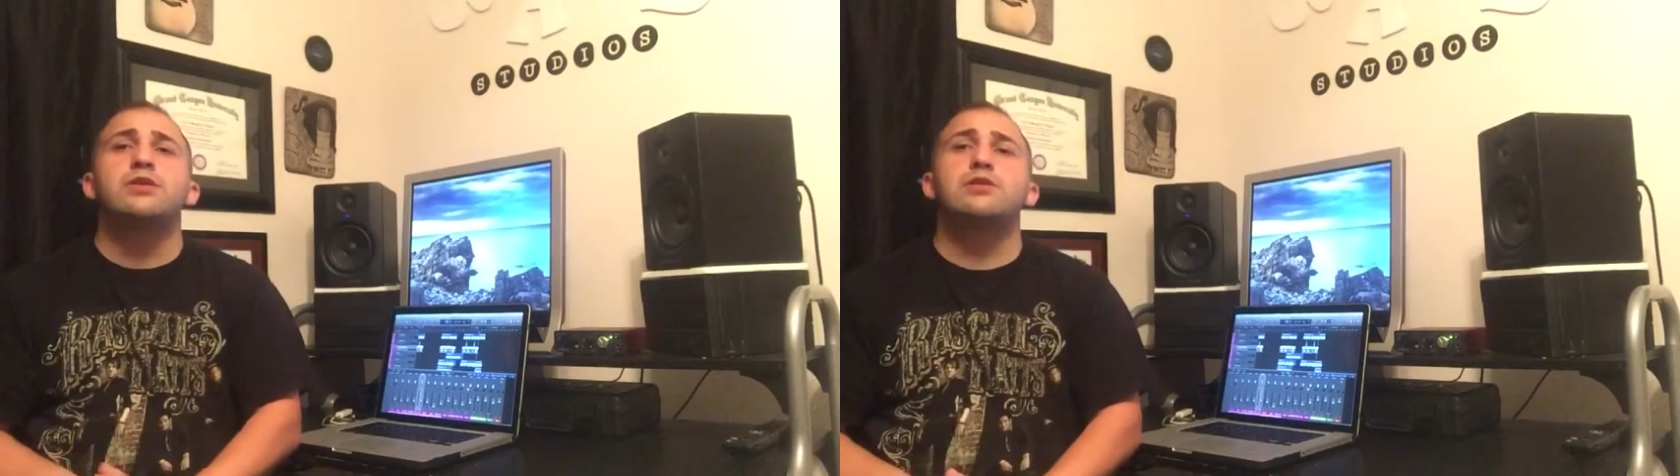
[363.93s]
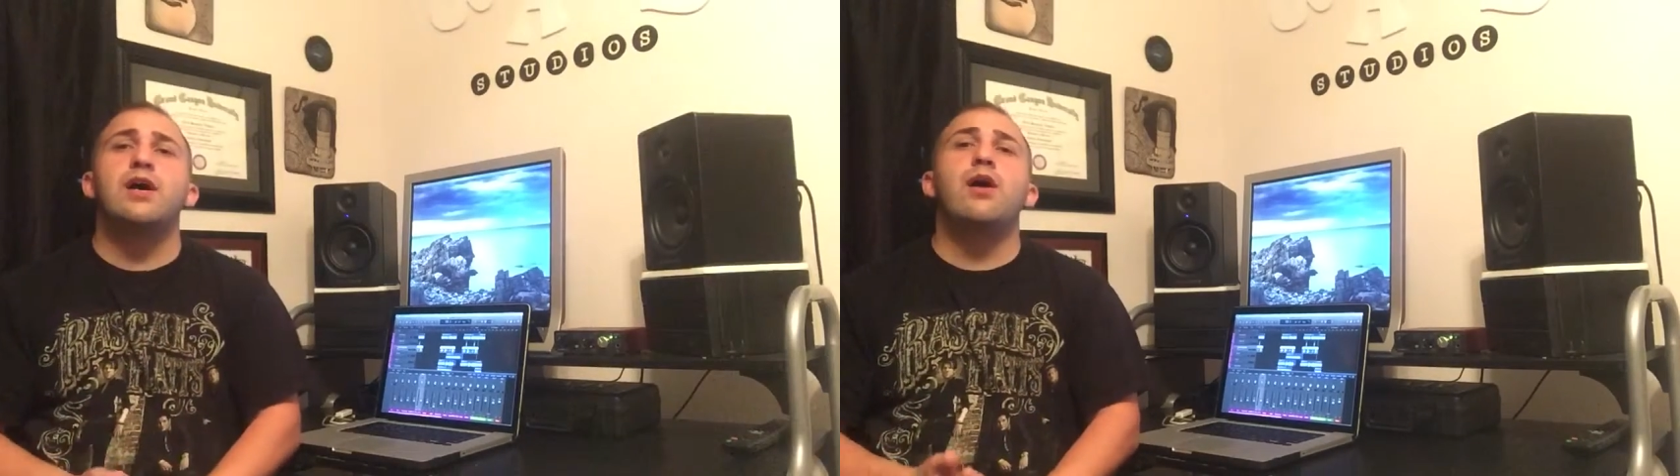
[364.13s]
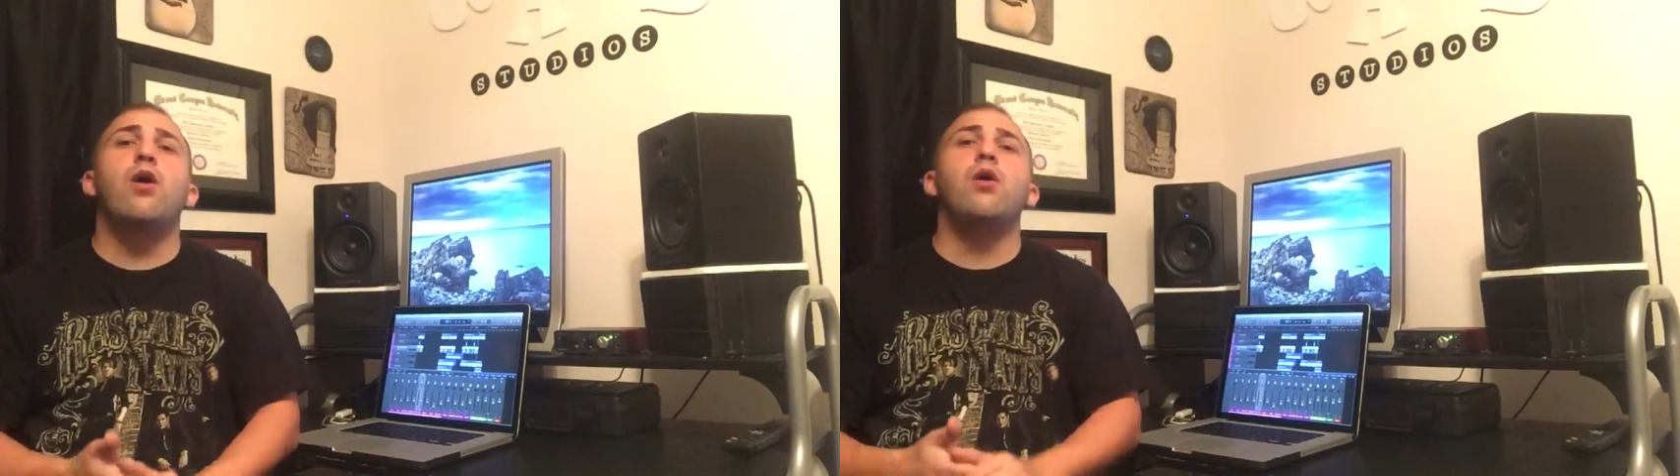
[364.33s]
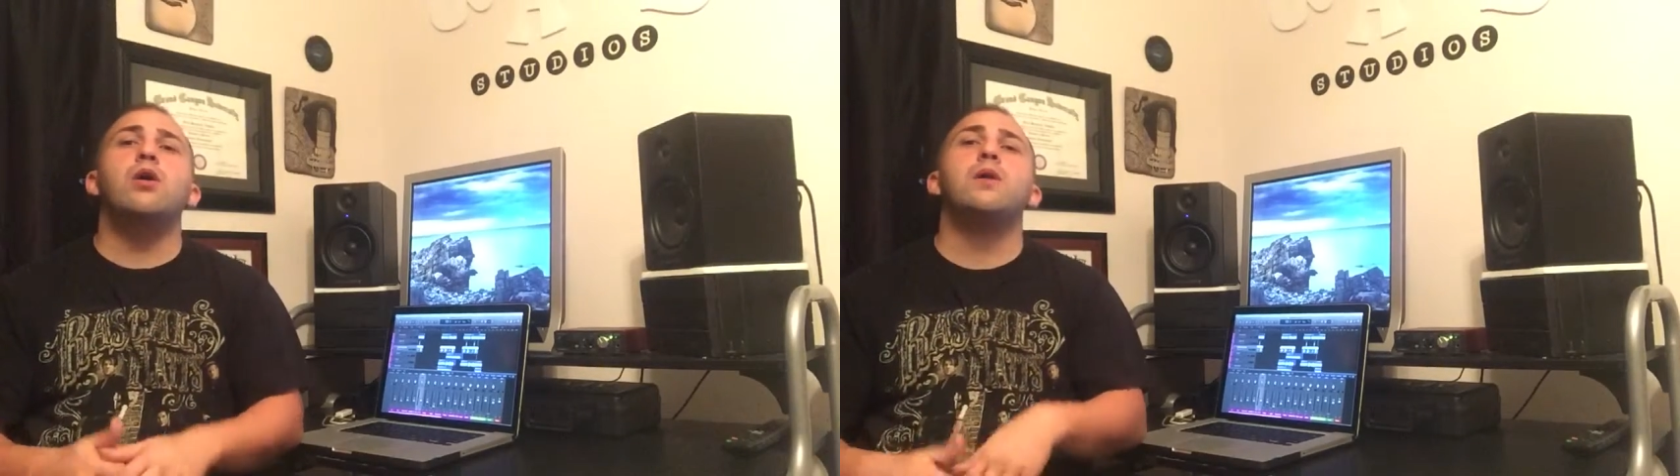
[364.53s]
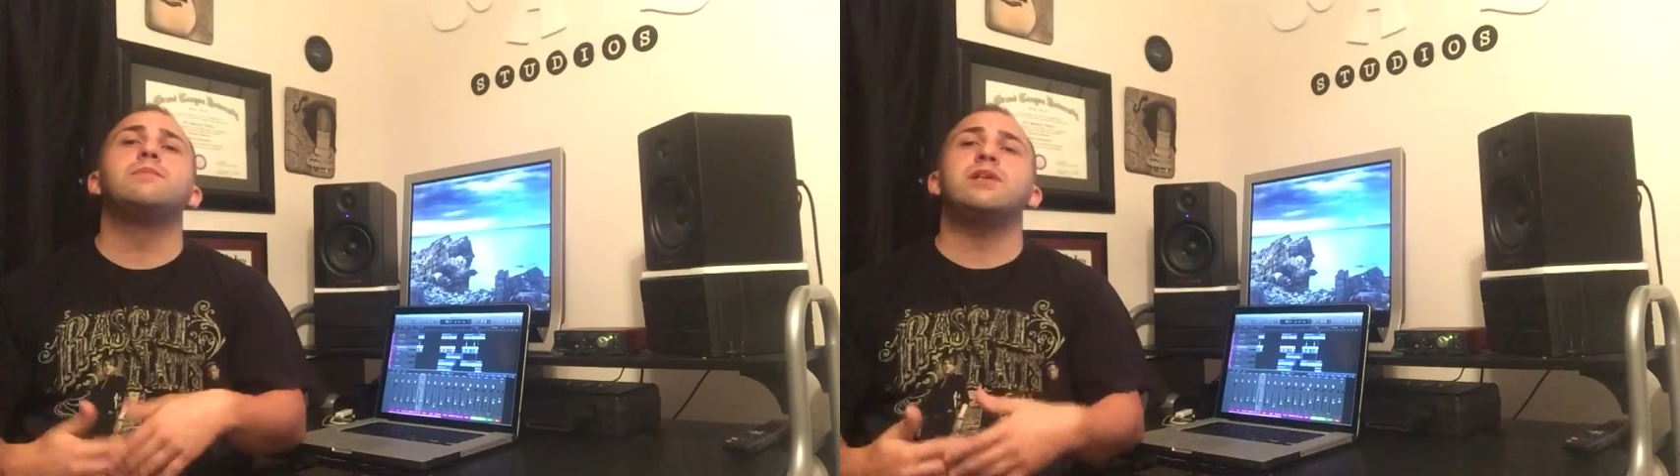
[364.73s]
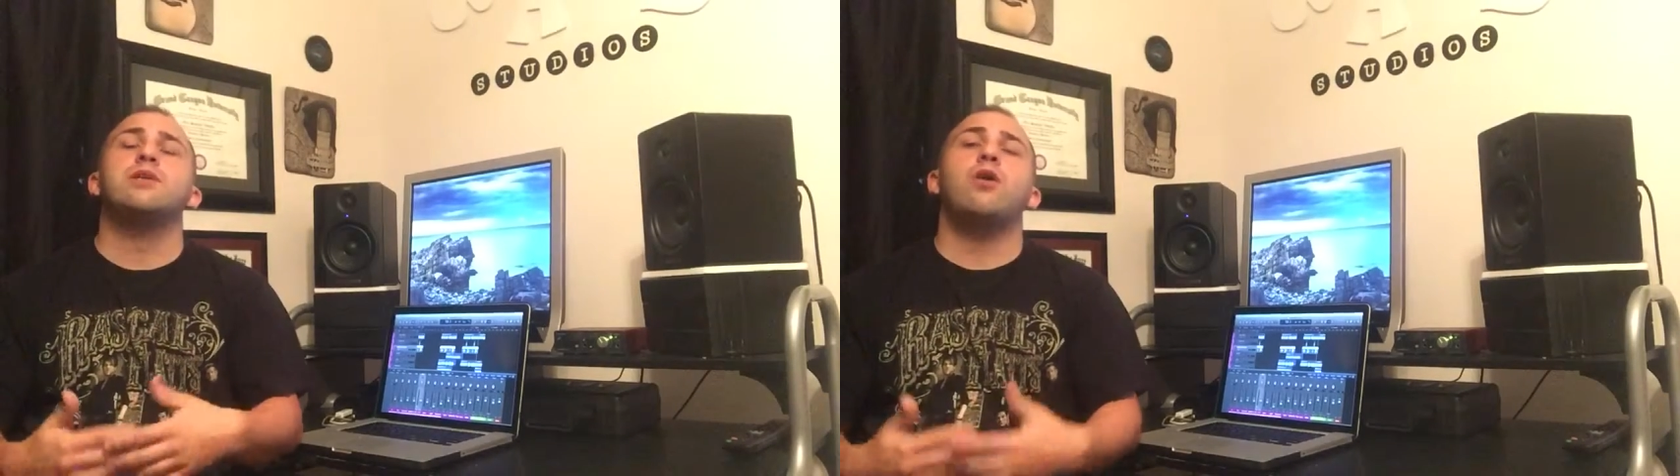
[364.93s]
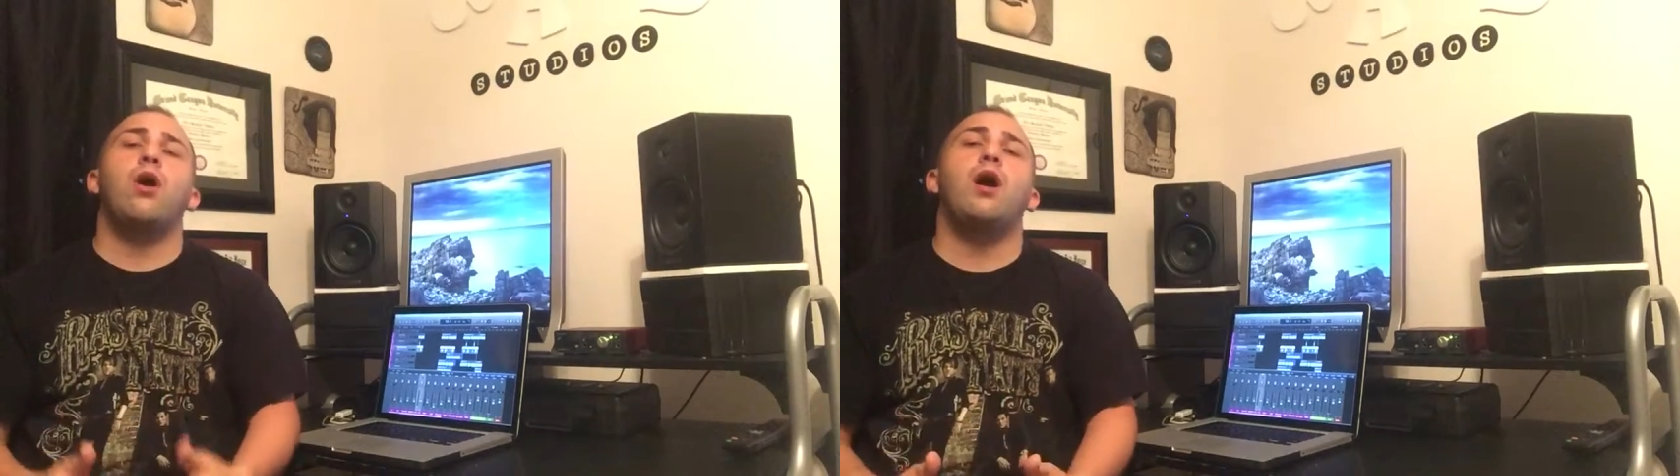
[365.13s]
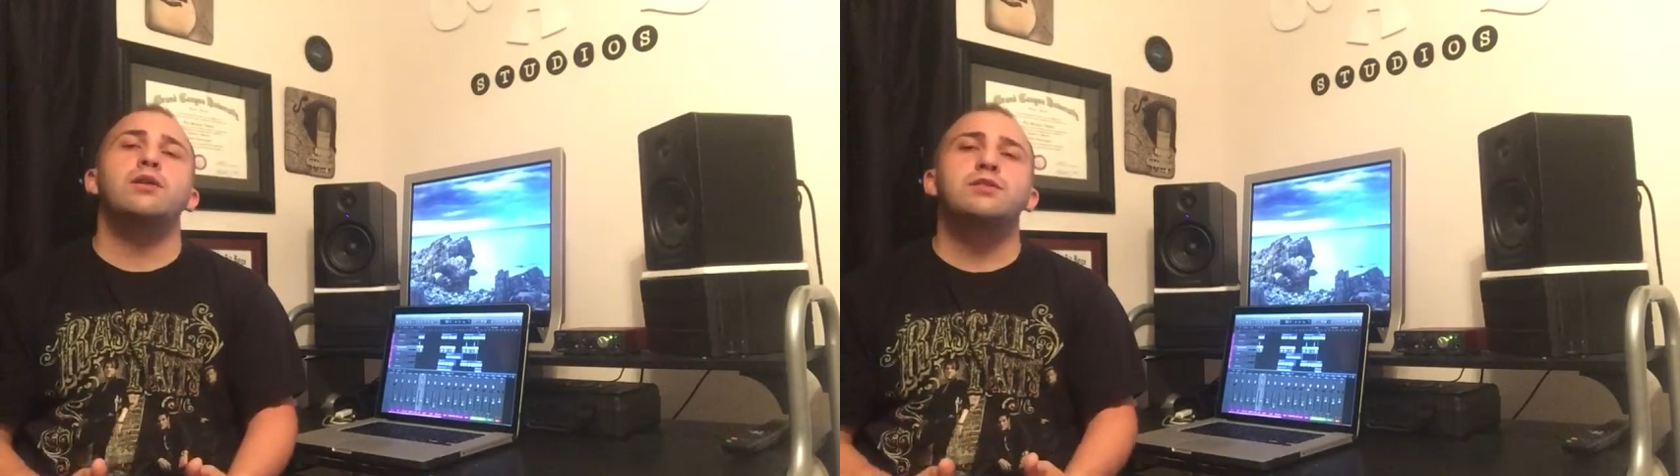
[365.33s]
So that all comes at a
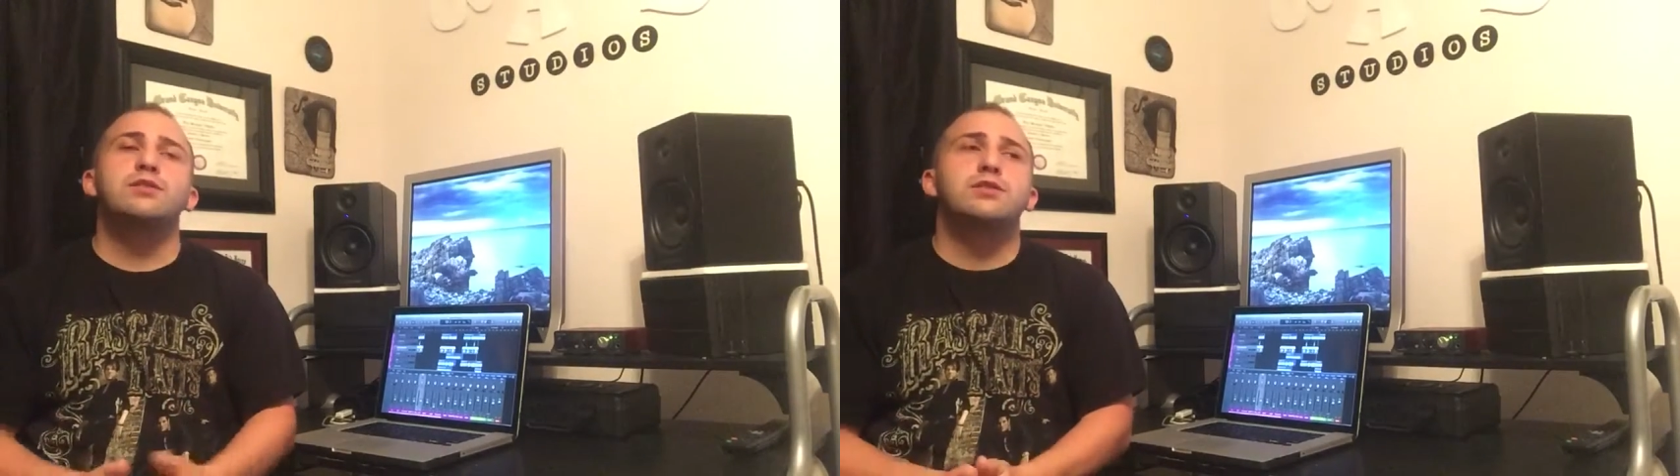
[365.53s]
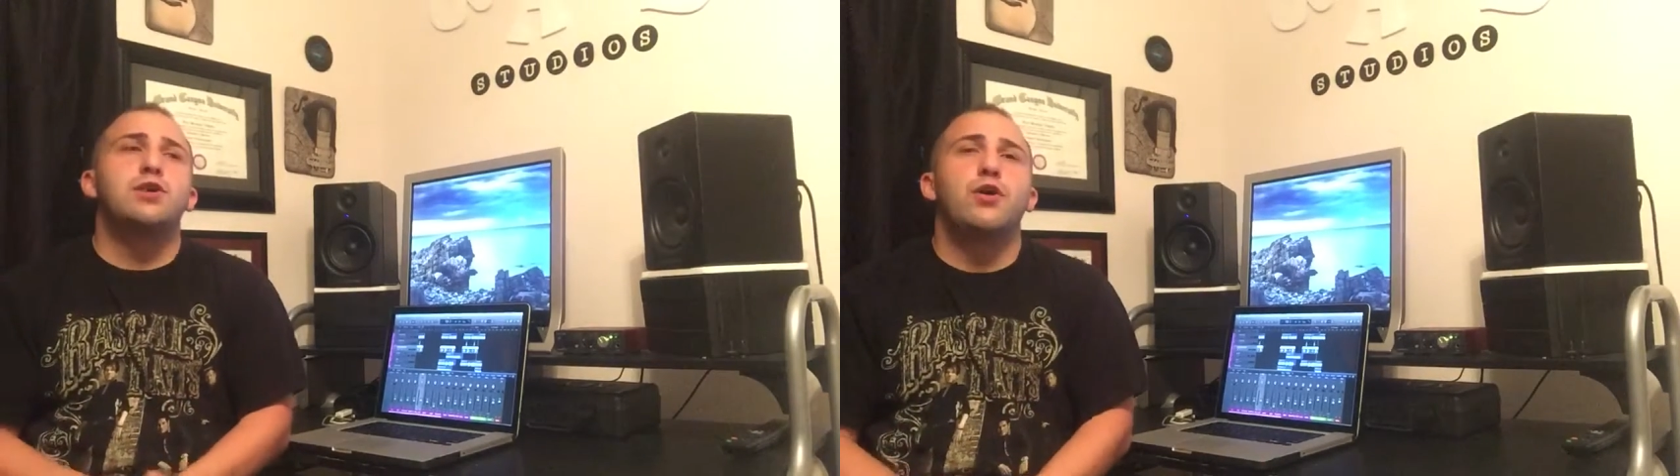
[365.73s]
cost.